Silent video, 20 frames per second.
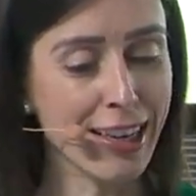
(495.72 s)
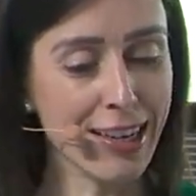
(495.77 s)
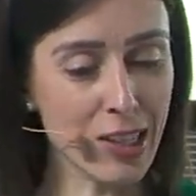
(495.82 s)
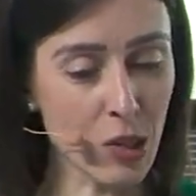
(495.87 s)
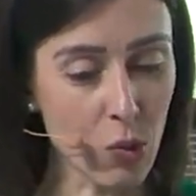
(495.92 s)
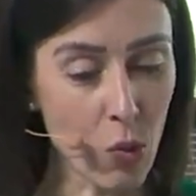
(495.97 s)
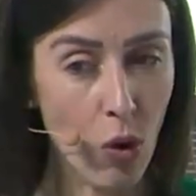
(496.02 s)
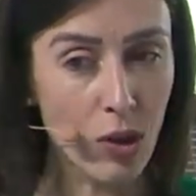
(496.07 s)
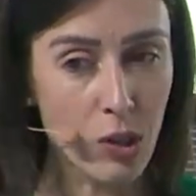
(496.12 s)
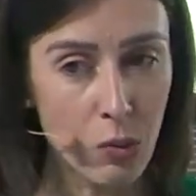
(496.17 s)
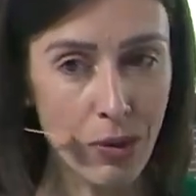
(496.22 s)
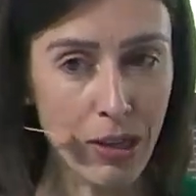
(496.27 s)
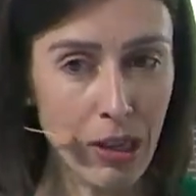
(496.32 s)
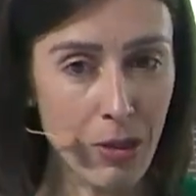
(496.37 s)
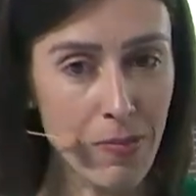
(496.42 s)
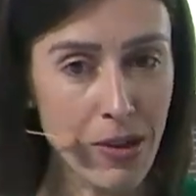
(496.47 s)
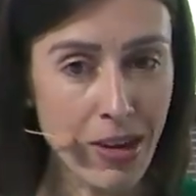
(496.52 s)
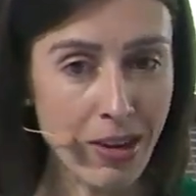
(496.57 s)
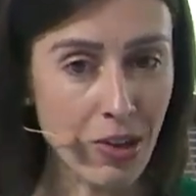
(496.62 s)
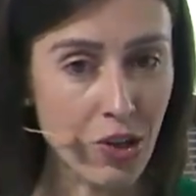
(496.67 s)
So what's been the
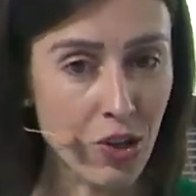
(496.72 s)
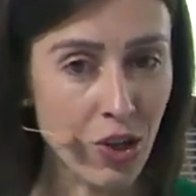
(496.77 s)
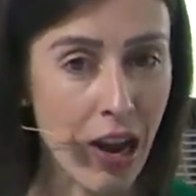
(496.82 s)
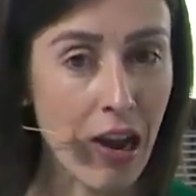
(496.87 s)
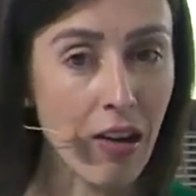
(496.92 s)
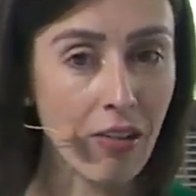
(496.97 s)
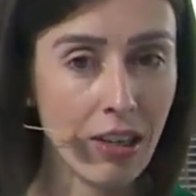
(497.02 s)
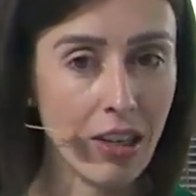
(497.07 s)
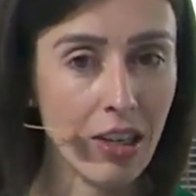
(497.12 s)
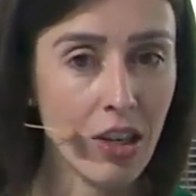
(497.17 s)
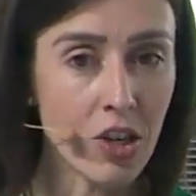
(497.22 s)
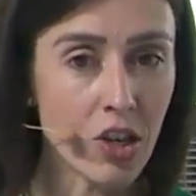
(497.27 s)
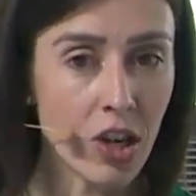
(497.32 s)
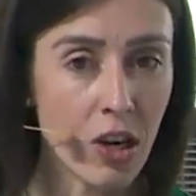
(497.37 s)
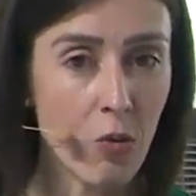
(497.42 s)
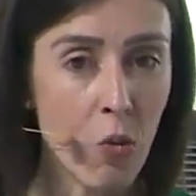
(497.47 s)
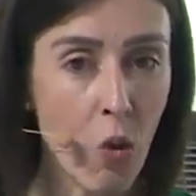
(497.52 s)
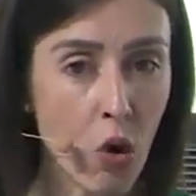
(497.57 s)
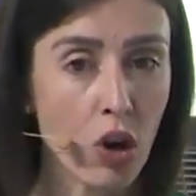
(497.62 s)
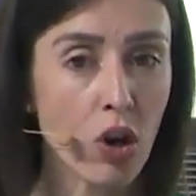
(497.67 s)
biggest challenge,
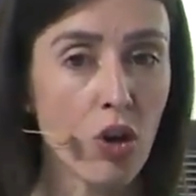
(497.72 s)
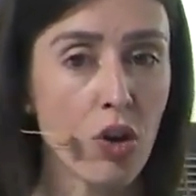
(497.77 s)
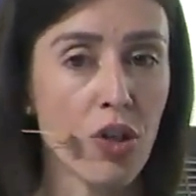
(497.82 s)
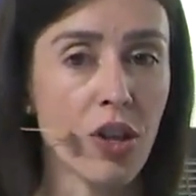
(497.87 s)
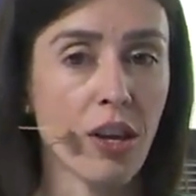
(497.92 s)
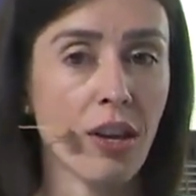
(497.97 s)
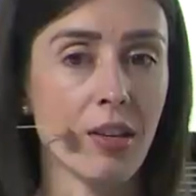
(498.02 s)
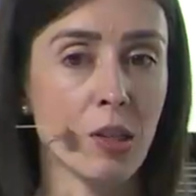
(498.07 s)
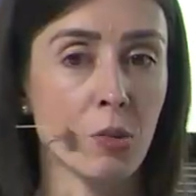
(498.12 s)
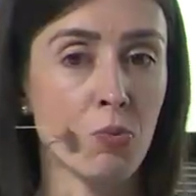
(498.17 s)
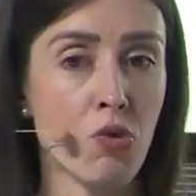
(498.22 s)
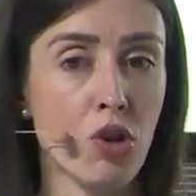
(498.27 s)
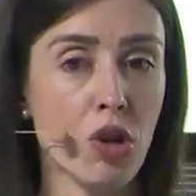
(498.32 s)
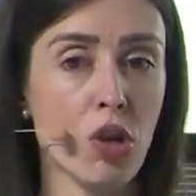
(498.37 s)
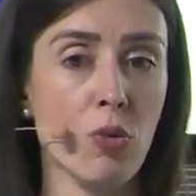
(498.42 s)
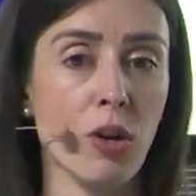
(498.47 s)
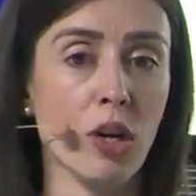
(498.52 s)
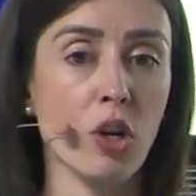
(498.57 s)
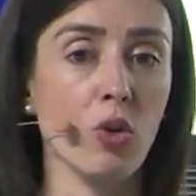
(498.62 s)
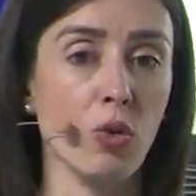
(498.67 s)
and what do you think has put
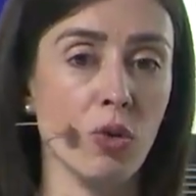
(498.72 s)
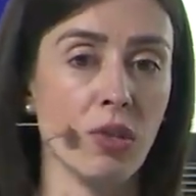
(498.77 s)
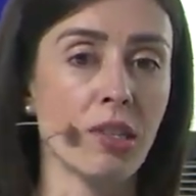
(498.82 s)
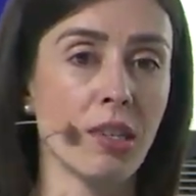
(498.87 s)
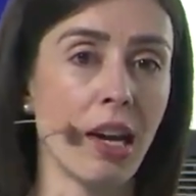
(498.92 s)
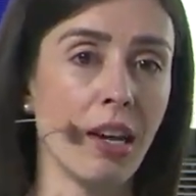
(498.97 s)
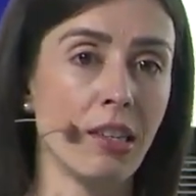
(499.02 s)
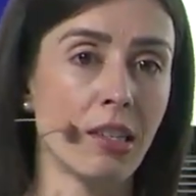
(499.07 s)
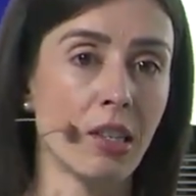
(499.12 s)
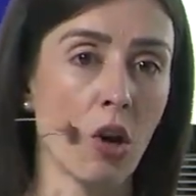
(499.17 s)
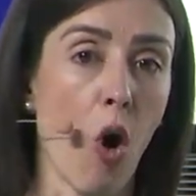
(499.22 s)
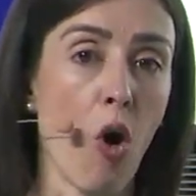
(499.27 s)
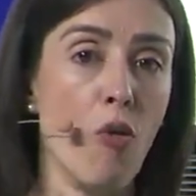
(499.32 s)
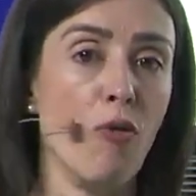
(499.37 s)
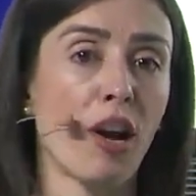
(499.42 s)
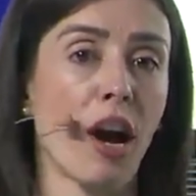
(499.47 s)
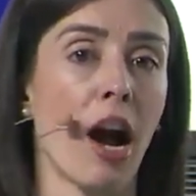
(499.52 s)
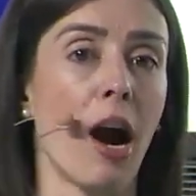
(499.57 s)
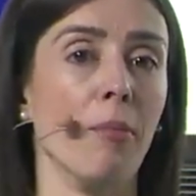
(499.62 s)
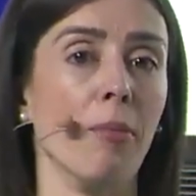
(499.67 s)
you in good stead to
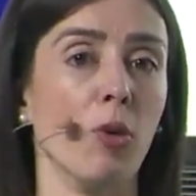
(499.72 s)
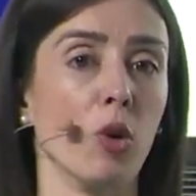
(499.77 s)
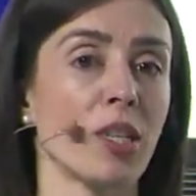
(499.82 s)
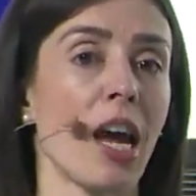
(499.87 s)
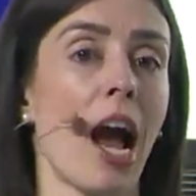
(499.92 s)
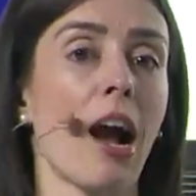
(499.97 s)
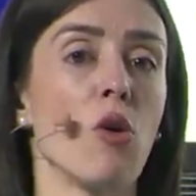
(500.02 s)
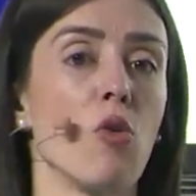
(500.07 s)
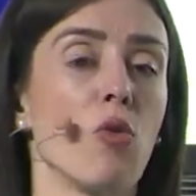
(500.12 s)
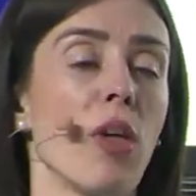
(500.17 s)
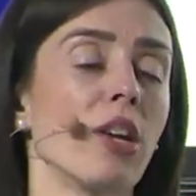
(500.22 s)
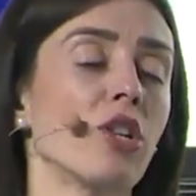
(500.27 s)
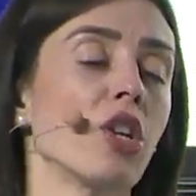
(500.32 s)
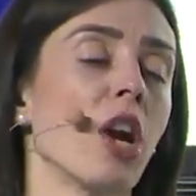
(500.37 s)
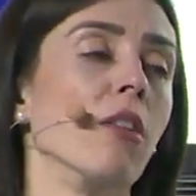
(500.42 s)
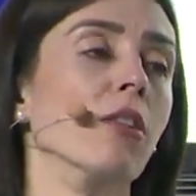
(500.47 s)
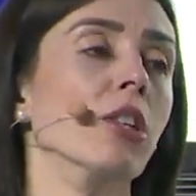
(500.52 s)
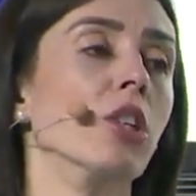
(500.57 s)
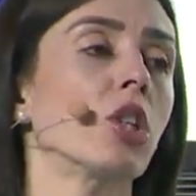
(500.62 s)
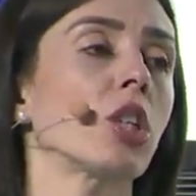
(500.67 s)
overcome or tackle that
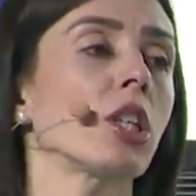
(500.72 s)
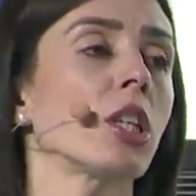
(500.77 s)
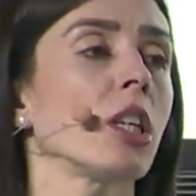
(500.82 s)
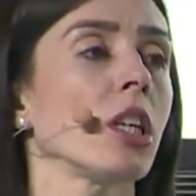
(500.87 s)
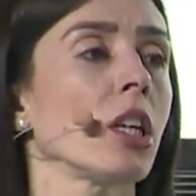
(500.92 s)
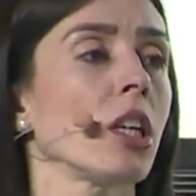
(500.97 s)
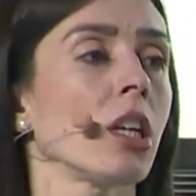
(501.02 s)
challenge?